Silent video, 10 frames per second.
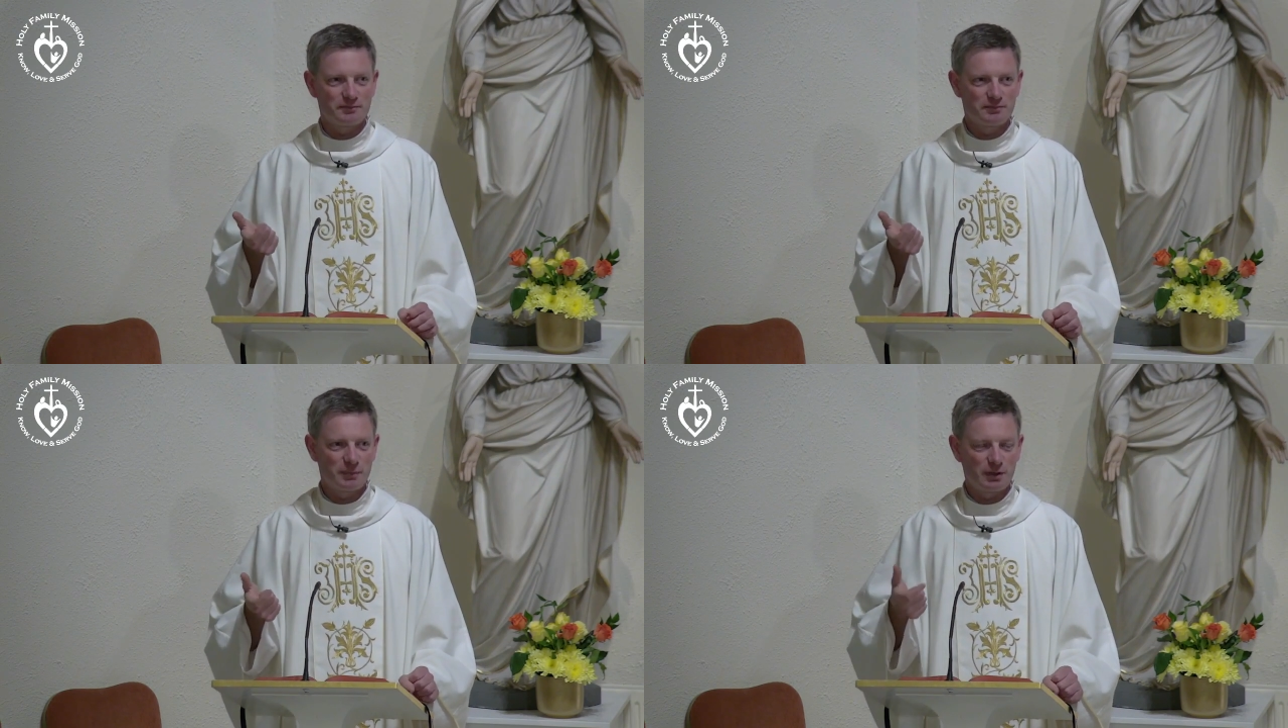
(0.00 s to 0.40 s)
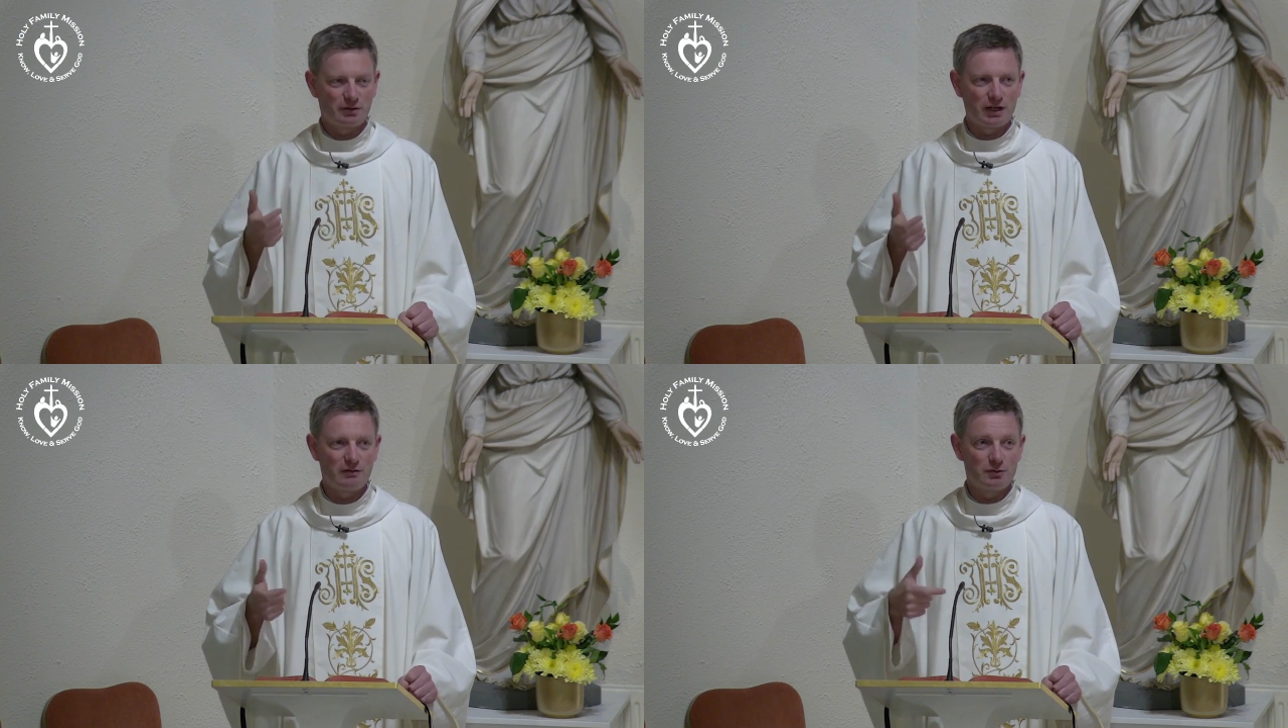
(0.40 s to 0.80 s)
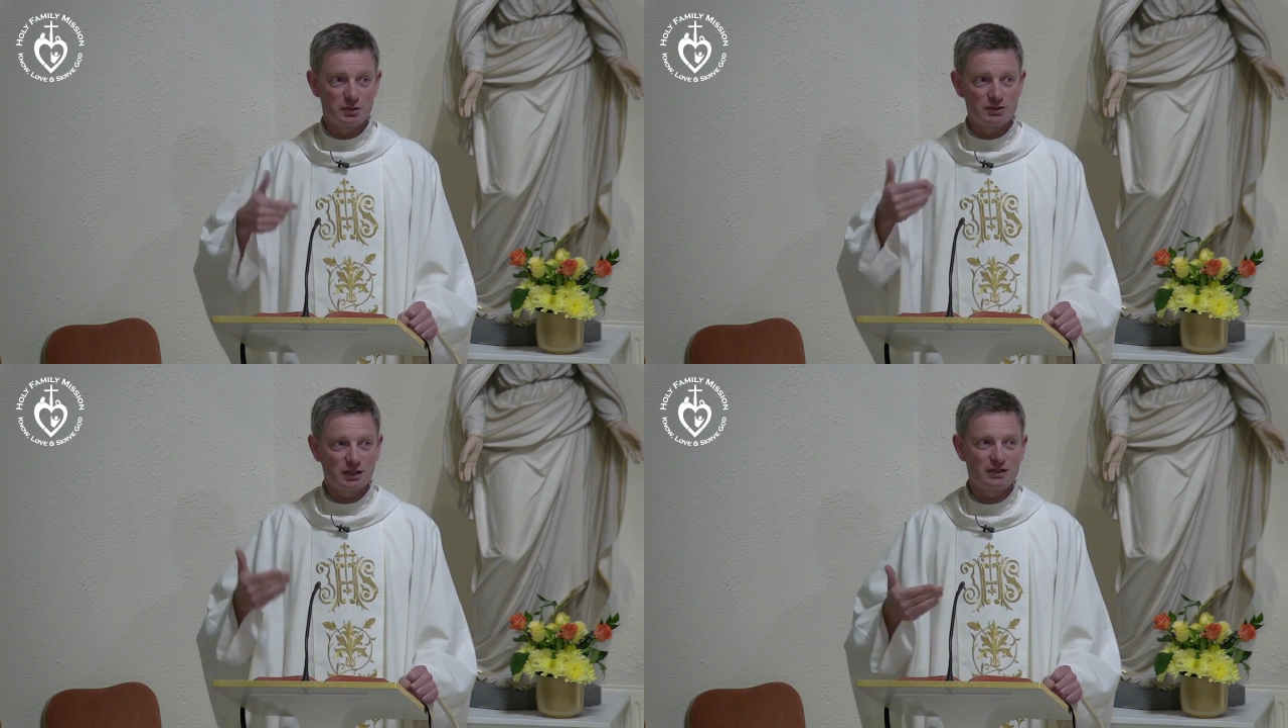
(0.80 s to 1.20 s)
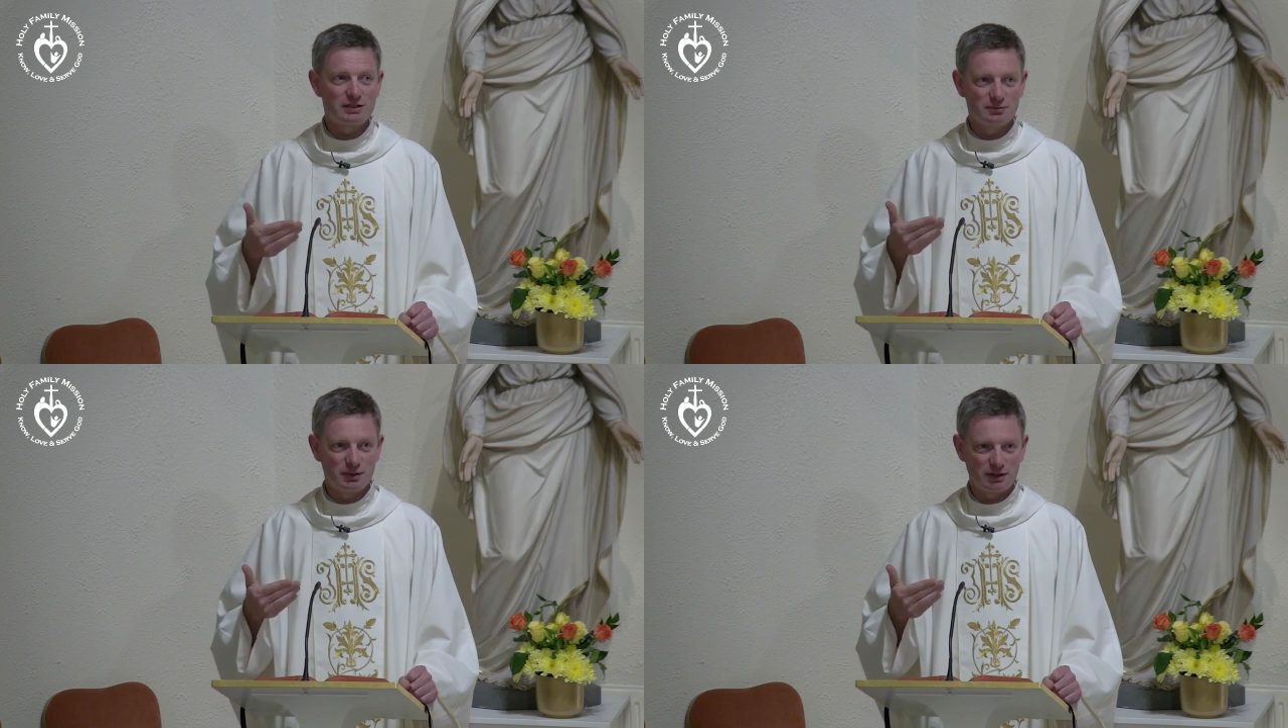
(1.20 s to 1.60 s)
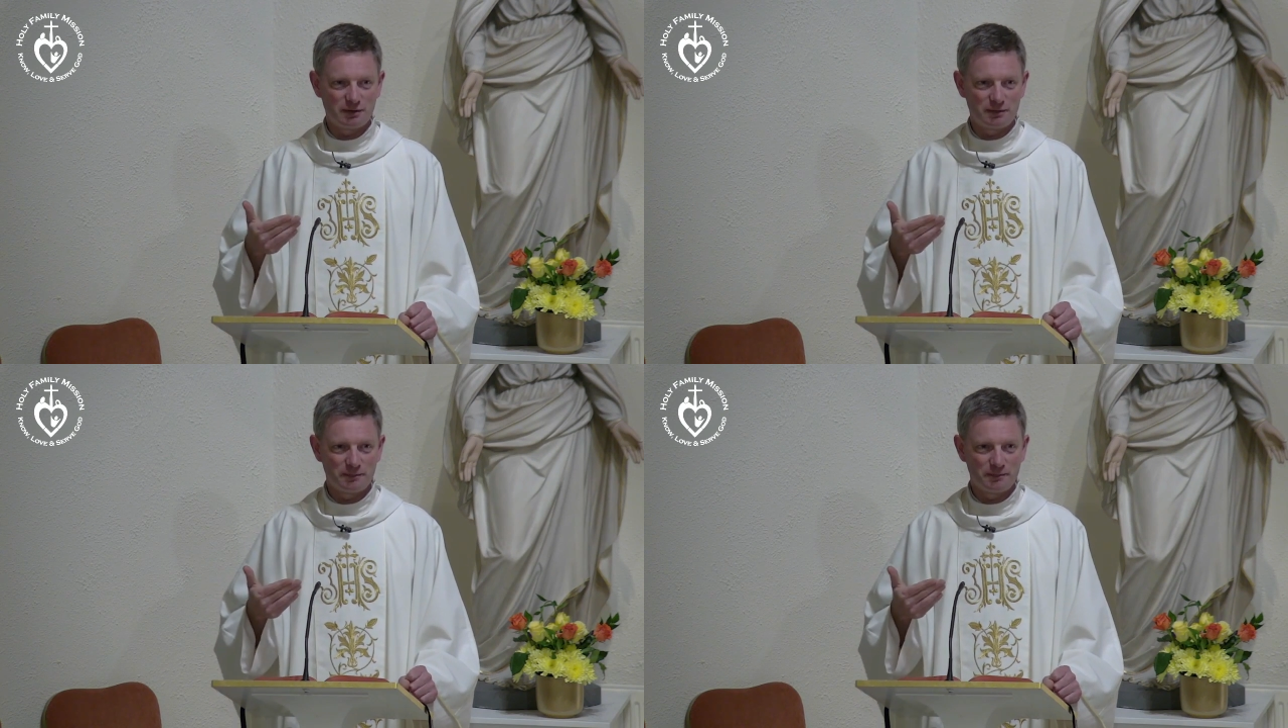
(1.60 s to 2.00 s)
Better again if you decide to be here.
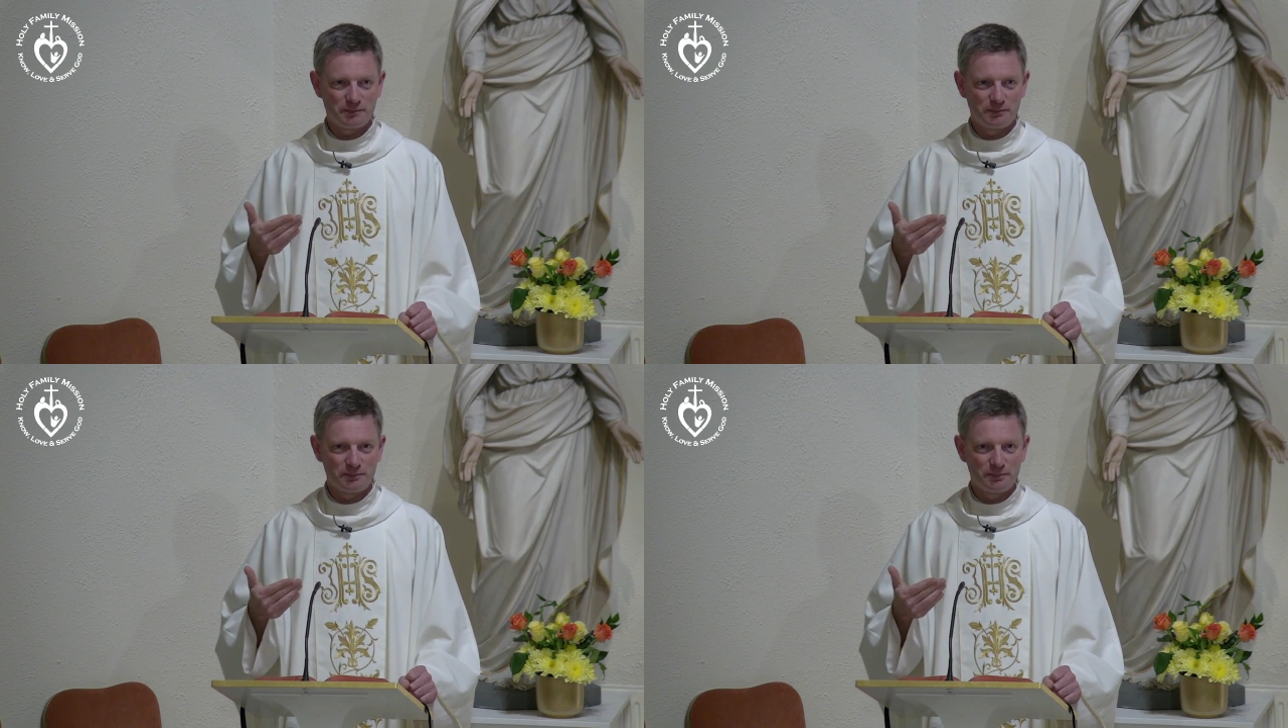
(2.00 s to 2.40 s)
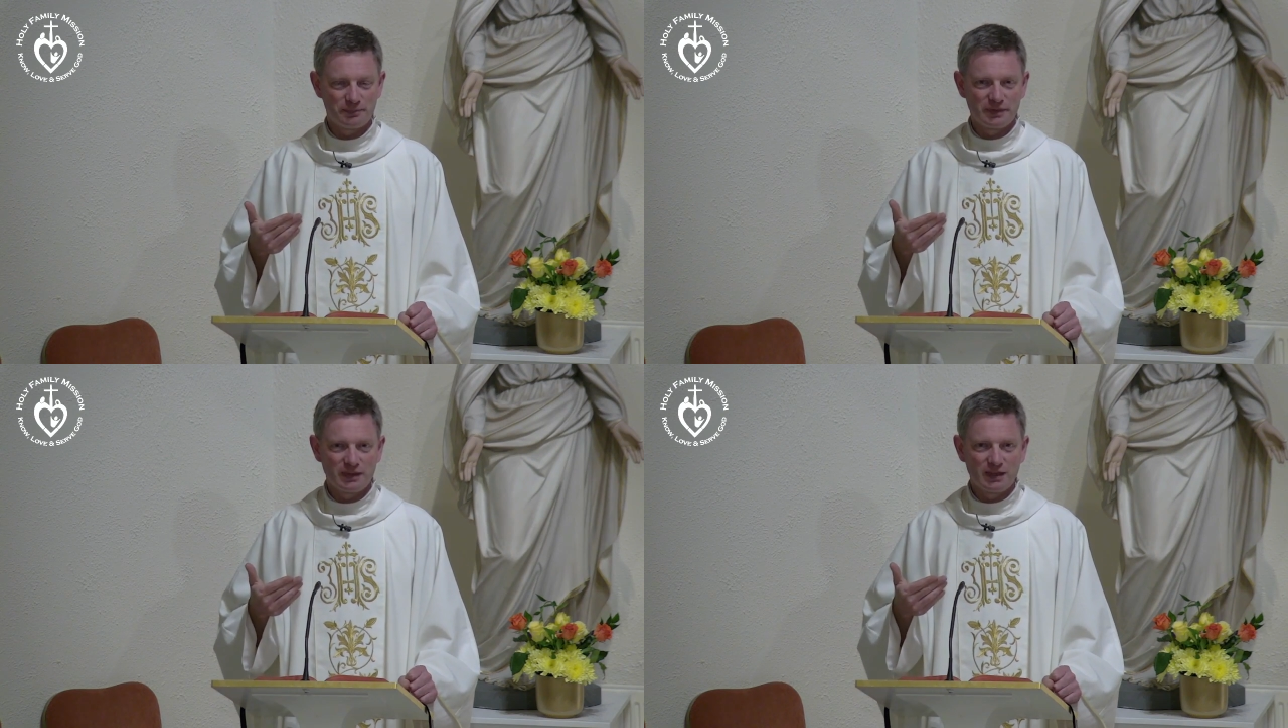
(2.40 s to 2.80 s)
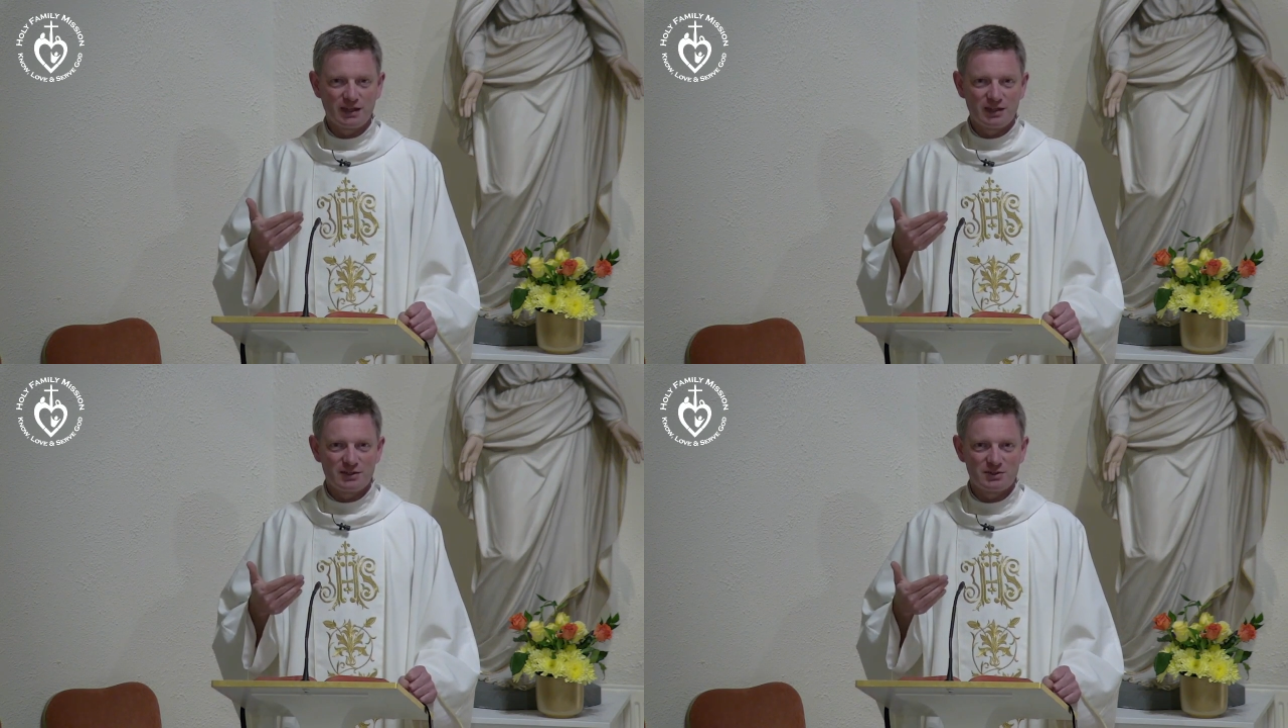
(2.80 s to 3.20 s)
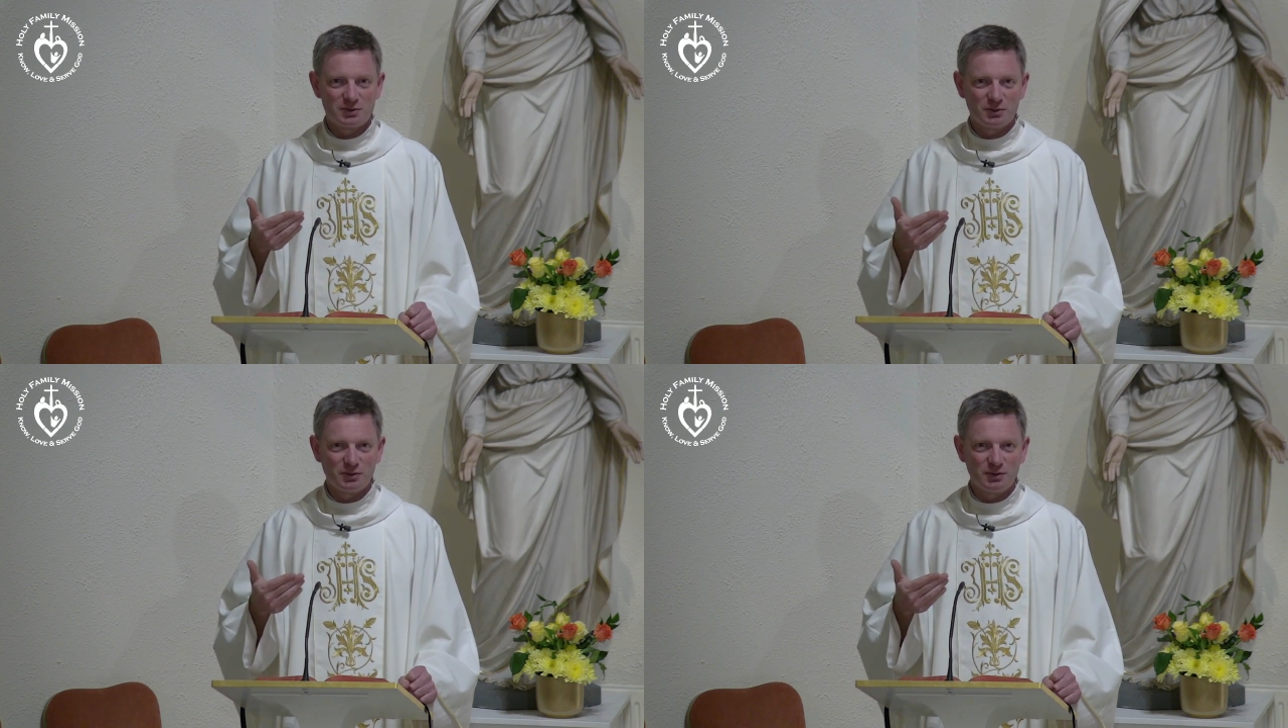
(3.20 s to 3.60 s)
So